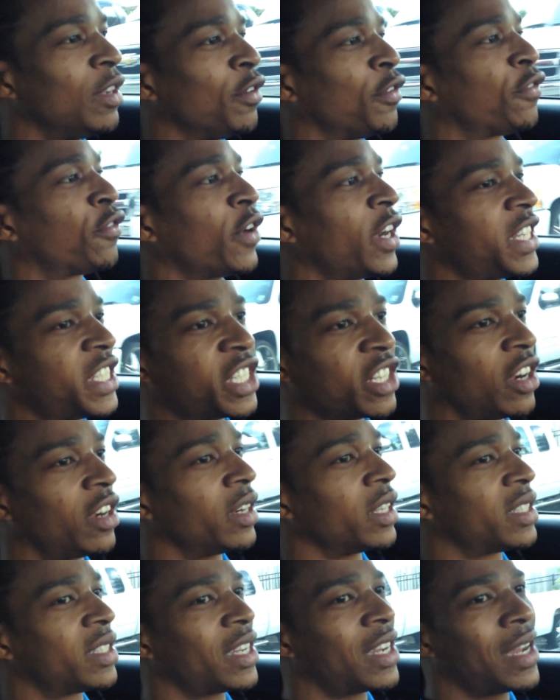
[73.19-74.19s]
fresh
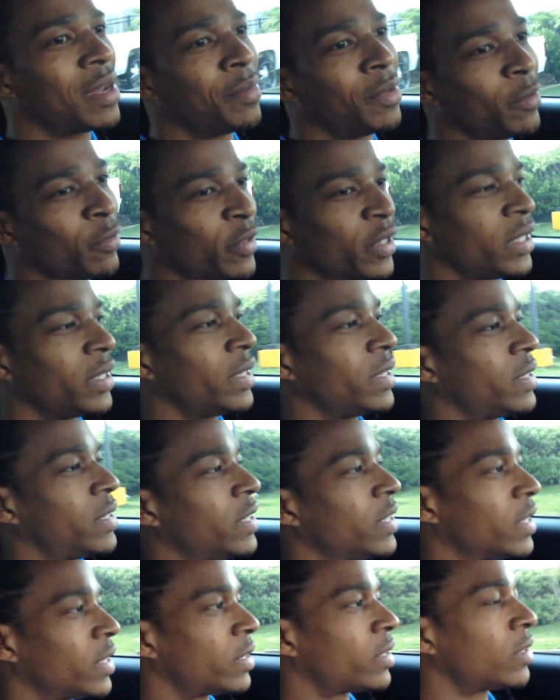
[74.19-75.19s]
all the time, but really
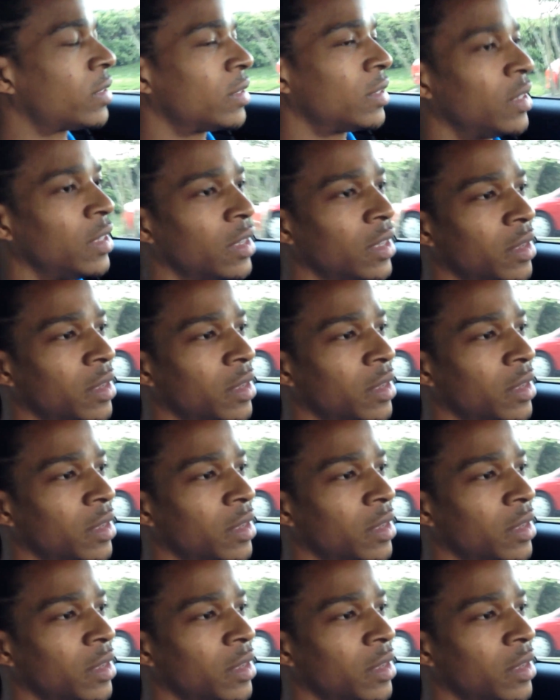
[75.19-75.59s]
it's just